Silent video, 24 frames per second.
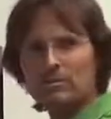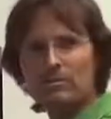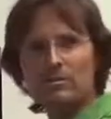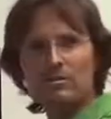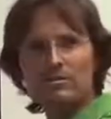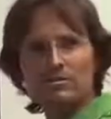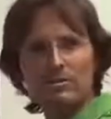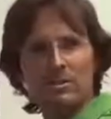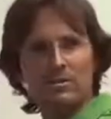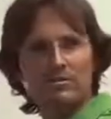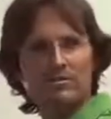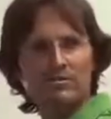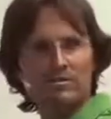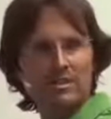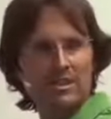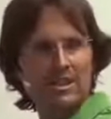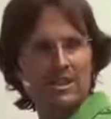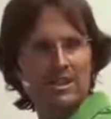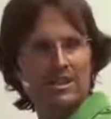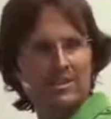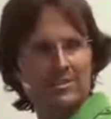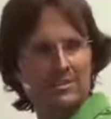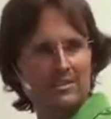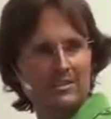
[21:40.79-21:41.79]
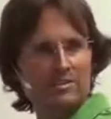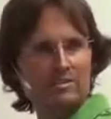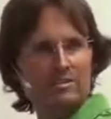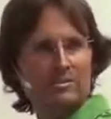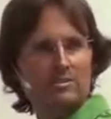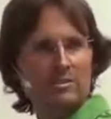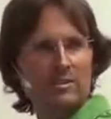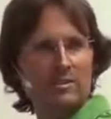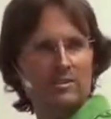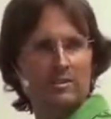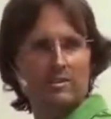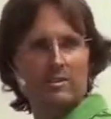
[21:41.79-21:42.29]
to also seeing the
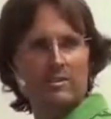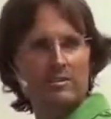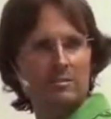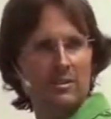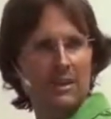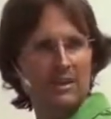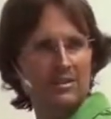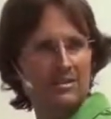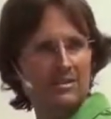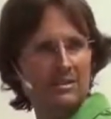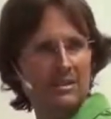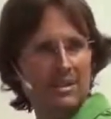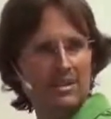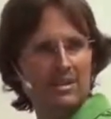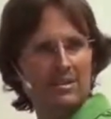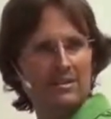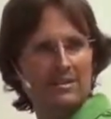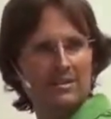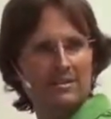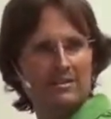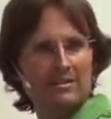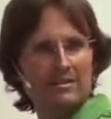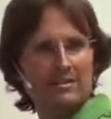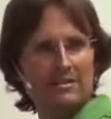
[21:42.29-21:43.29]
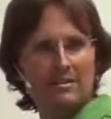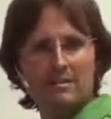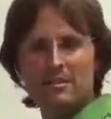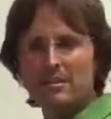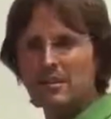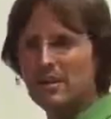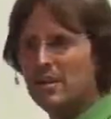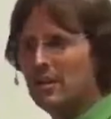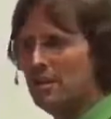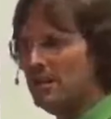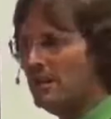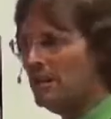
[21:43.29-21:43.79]
issue in her awake state?
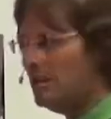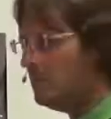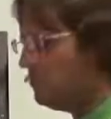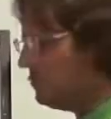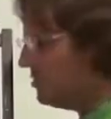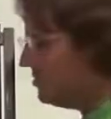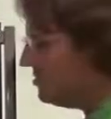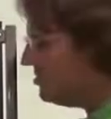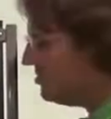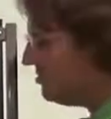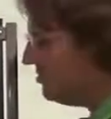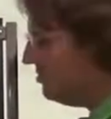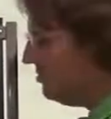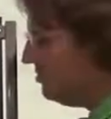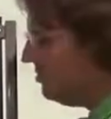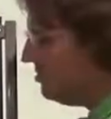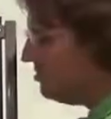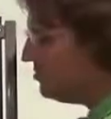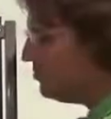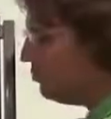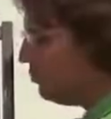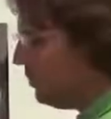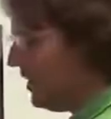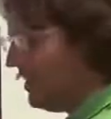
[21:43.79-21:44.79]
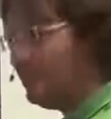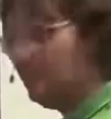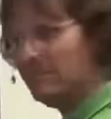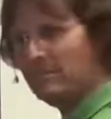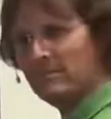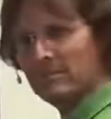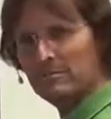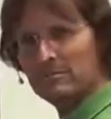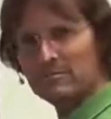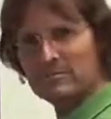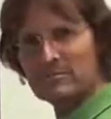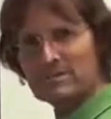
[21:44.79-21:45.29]
But as soon as one
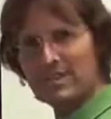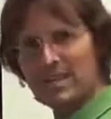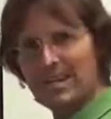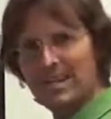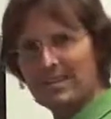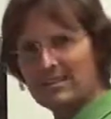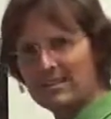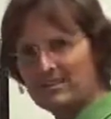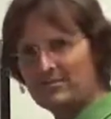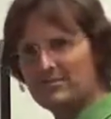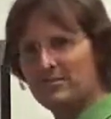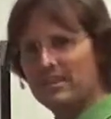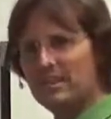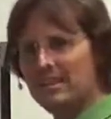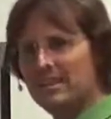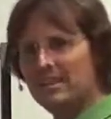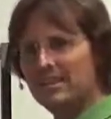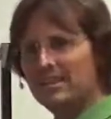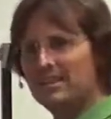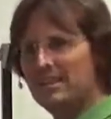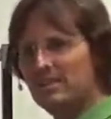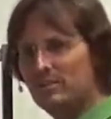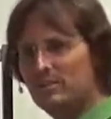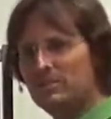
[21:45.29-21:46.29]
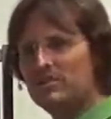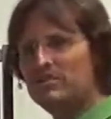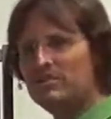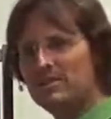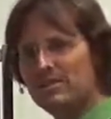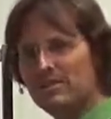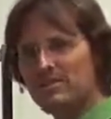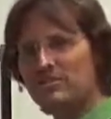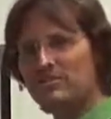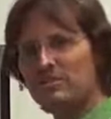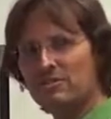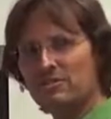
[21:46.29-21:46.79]
of them starts feeling there
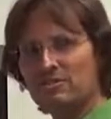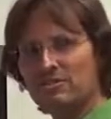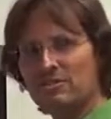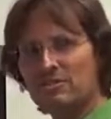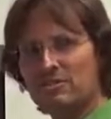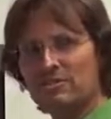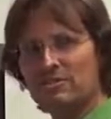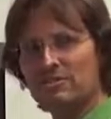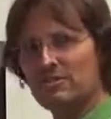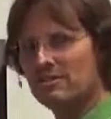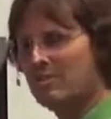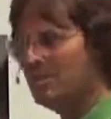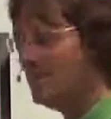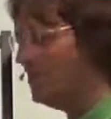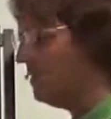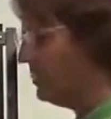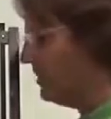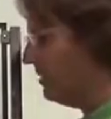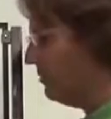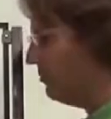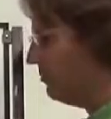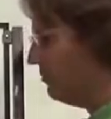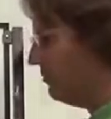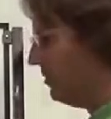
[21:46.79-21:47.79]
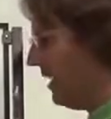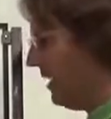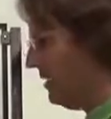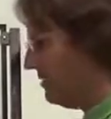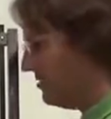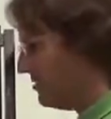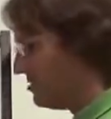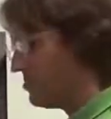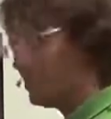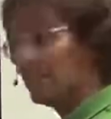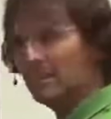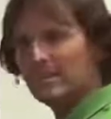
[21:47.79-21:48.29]
is an issue,
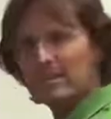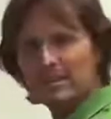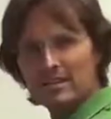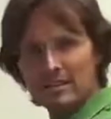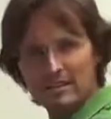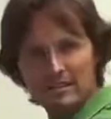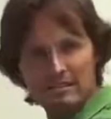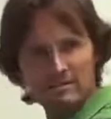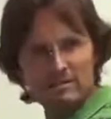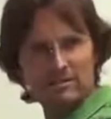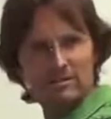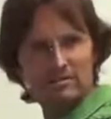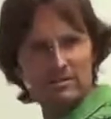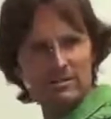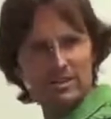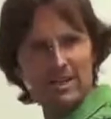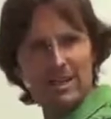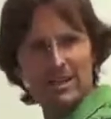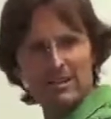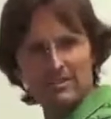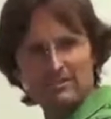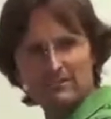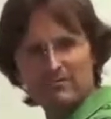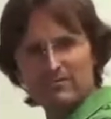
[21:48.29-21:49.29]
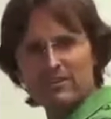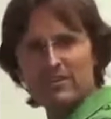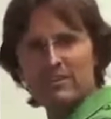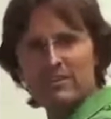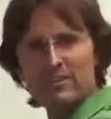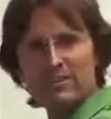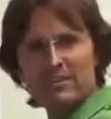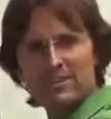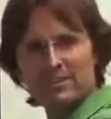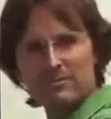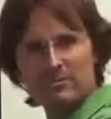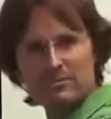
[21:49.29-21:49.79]
and Selena, you started
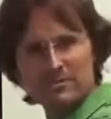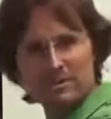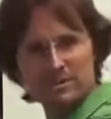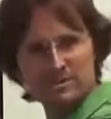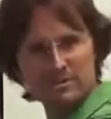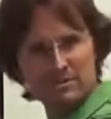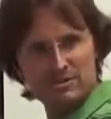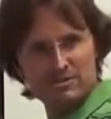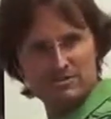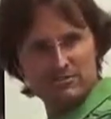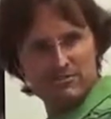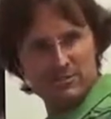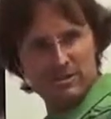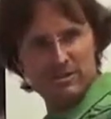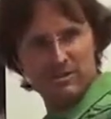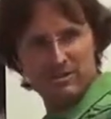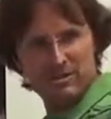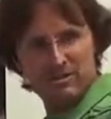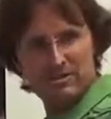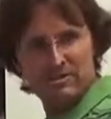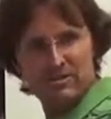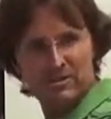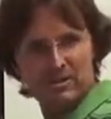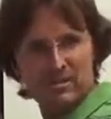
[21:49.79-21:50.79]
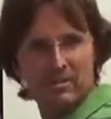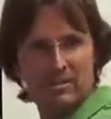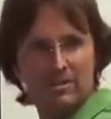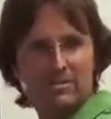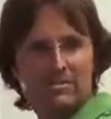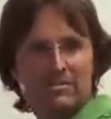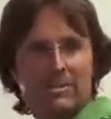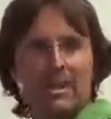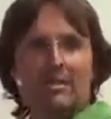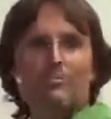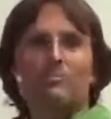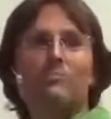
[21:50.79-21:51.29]
feeling there was an issue first,
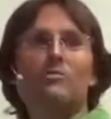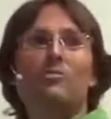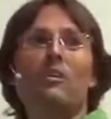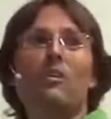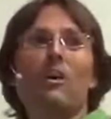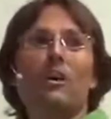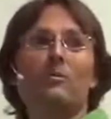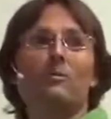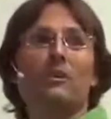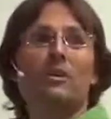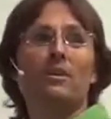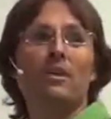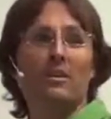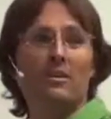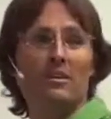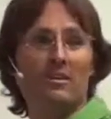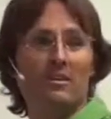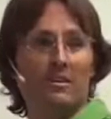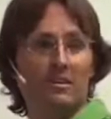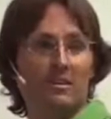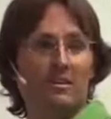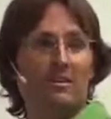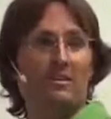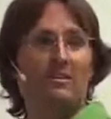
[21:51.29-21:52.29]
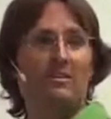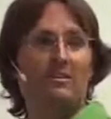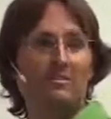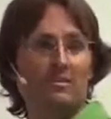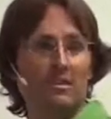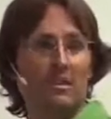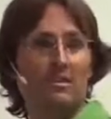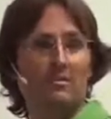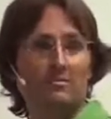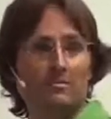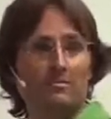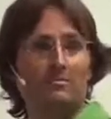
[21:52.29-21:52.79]
some time ago. For quite a while,
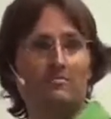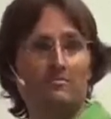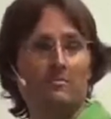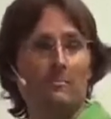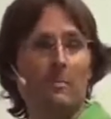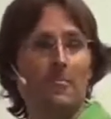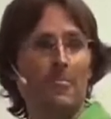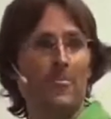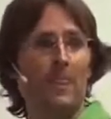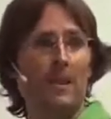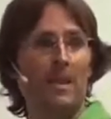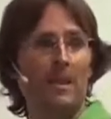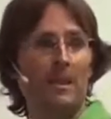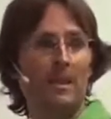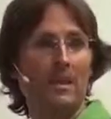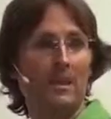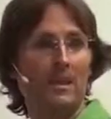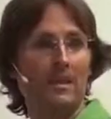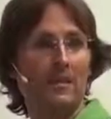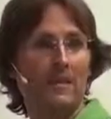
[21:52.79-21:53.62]
I was waking up